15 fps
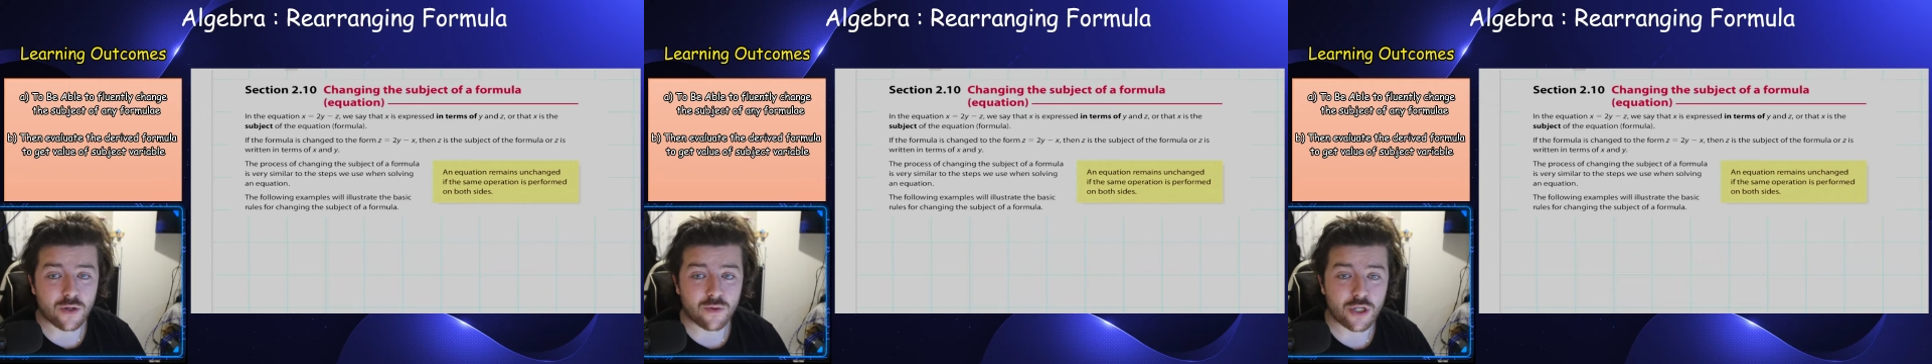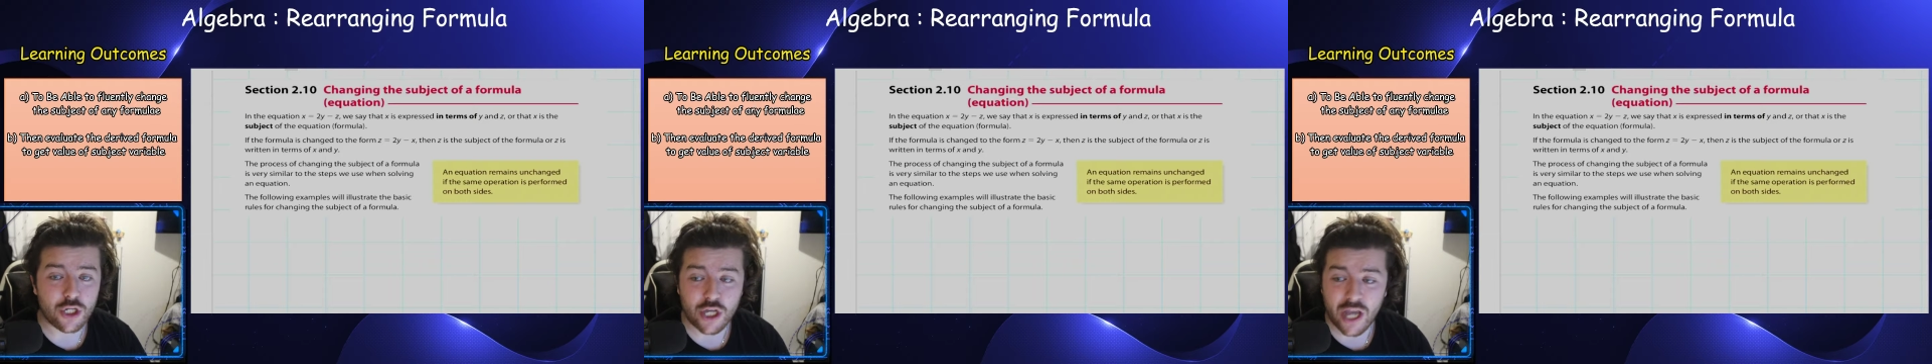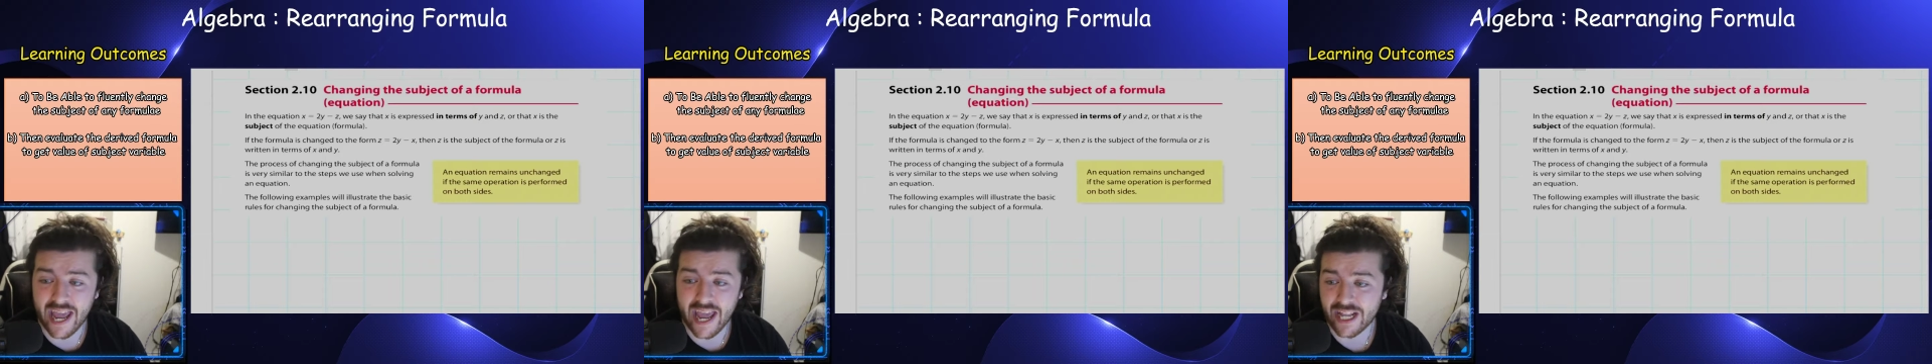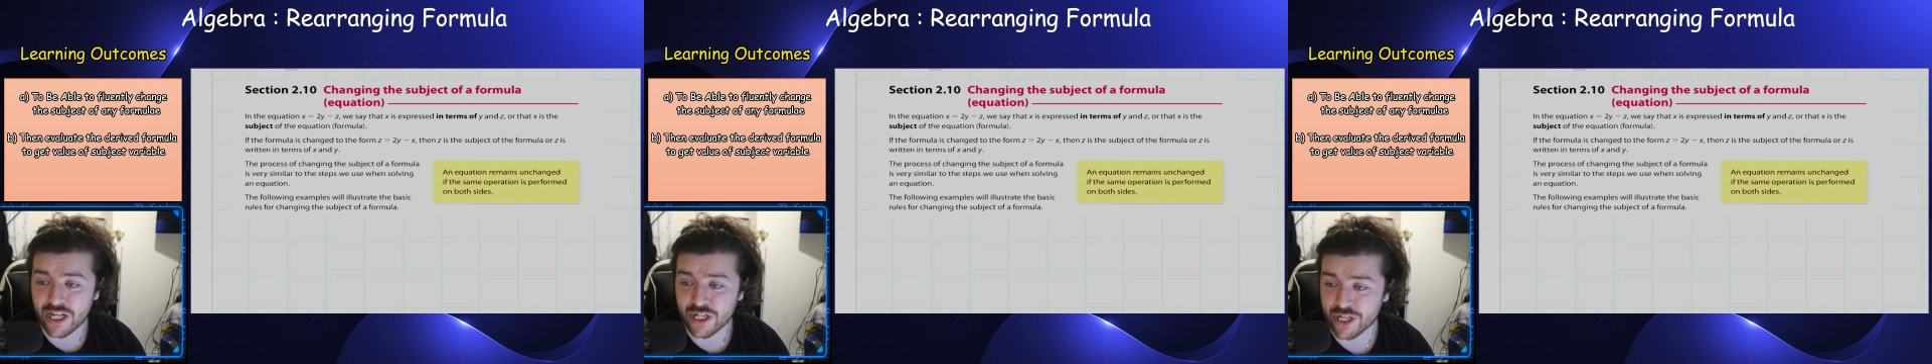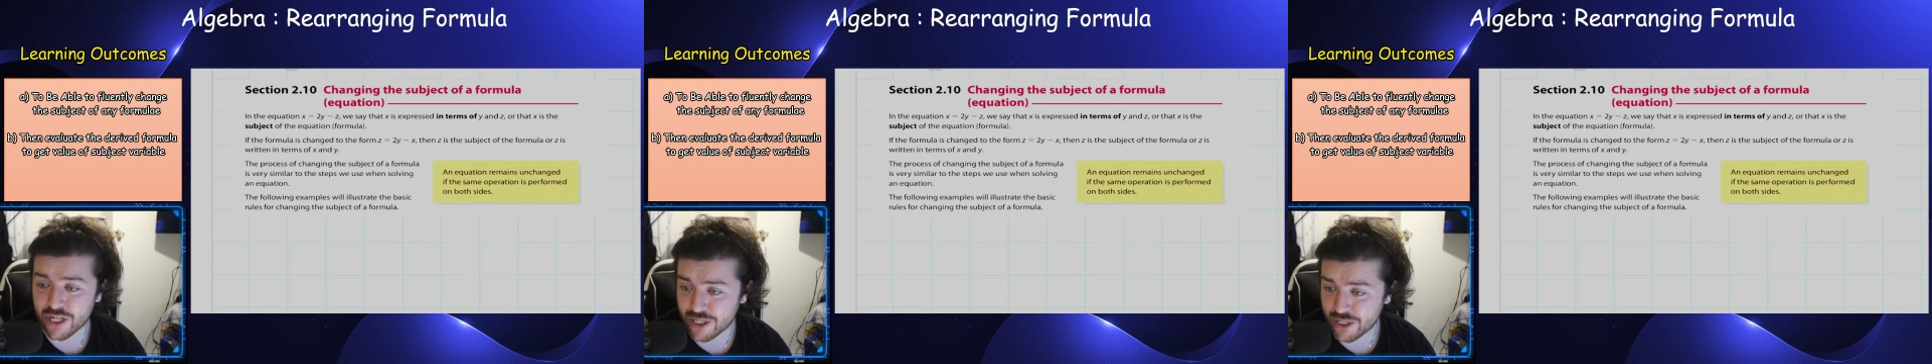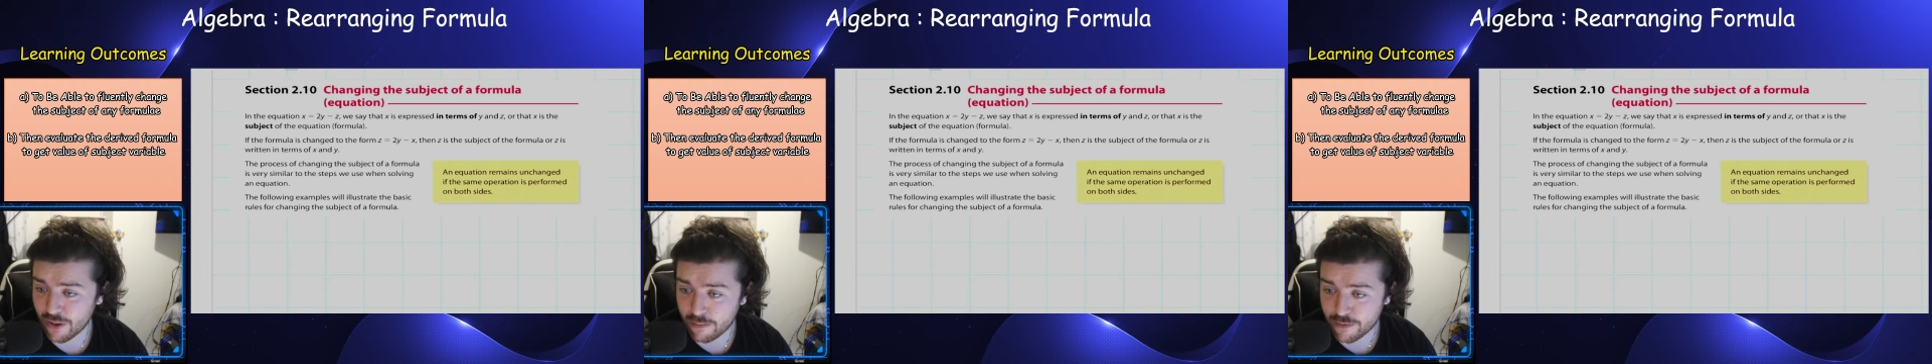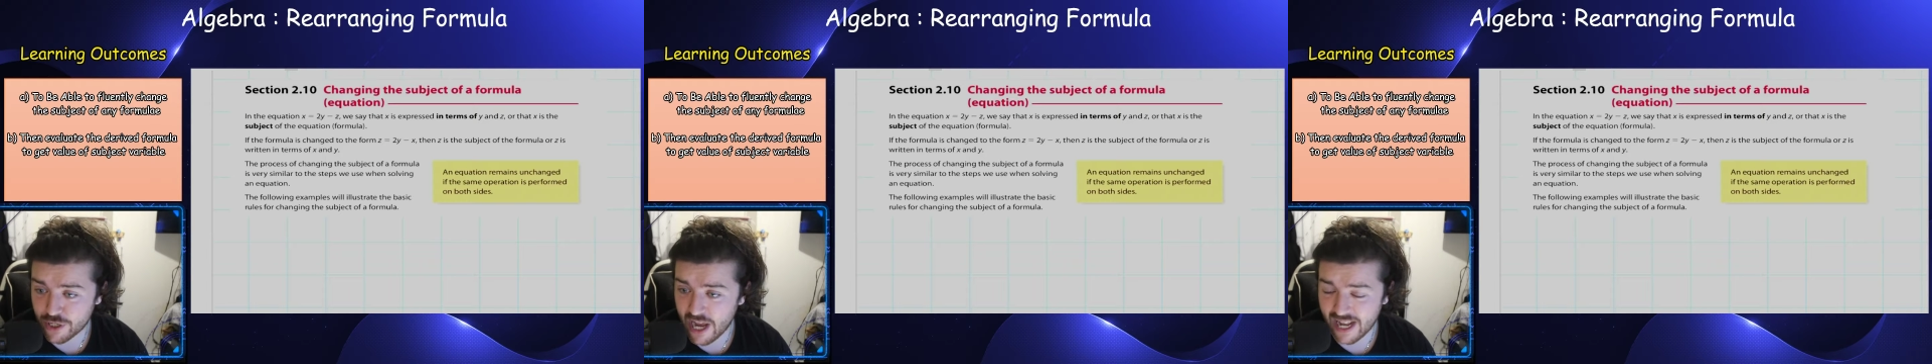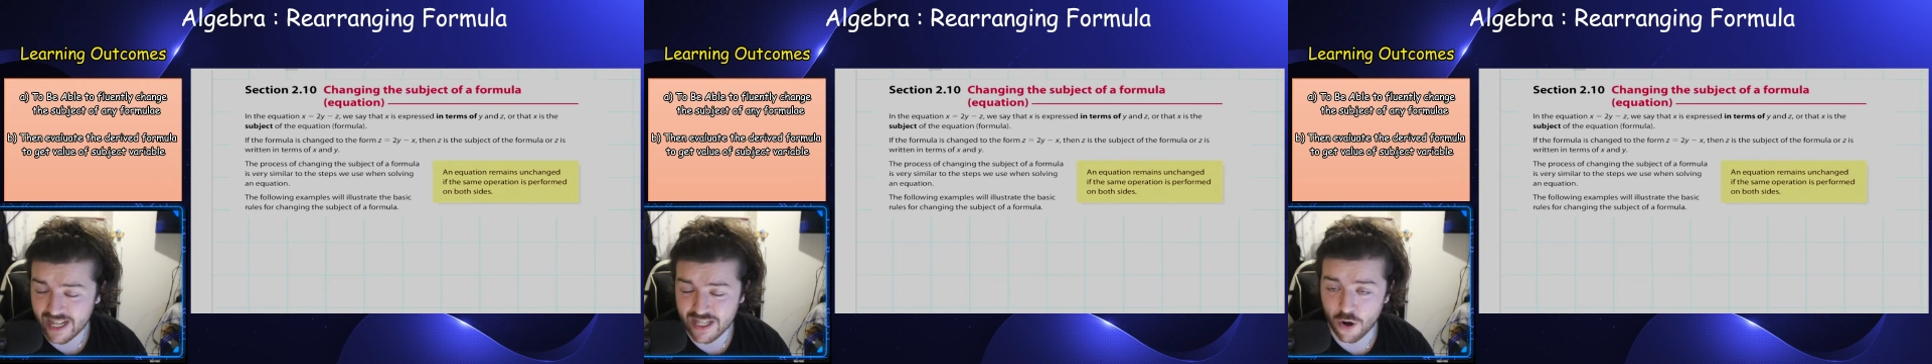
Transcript: change the subject